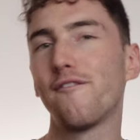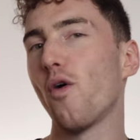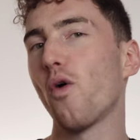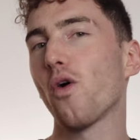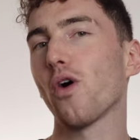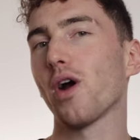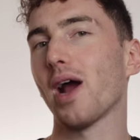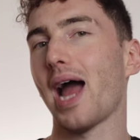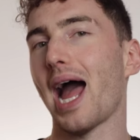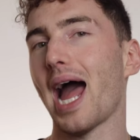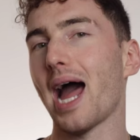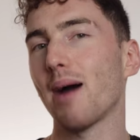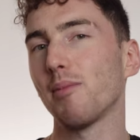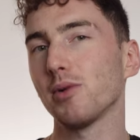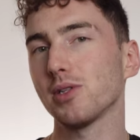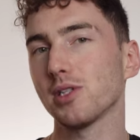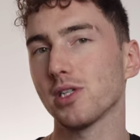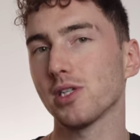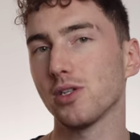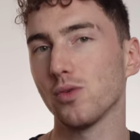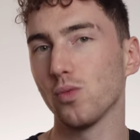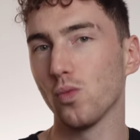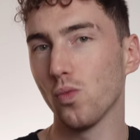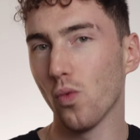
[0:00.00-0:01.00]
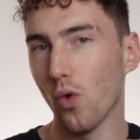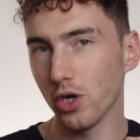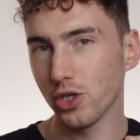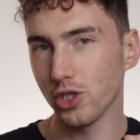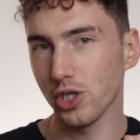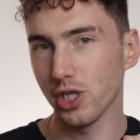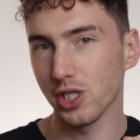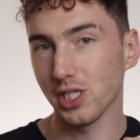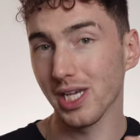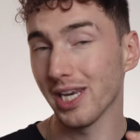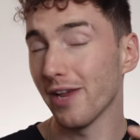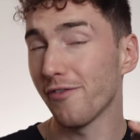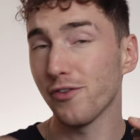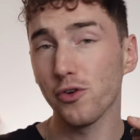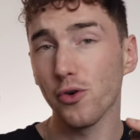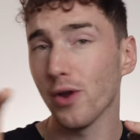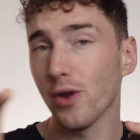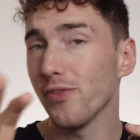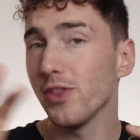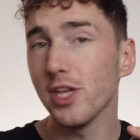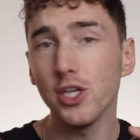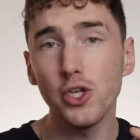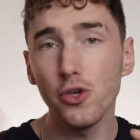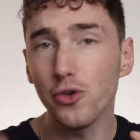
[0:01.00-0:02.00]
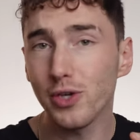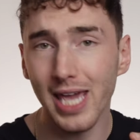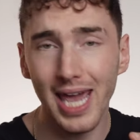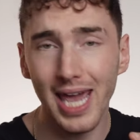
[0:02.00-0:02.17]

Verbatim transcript: for Hamilton watches. And if you're in the U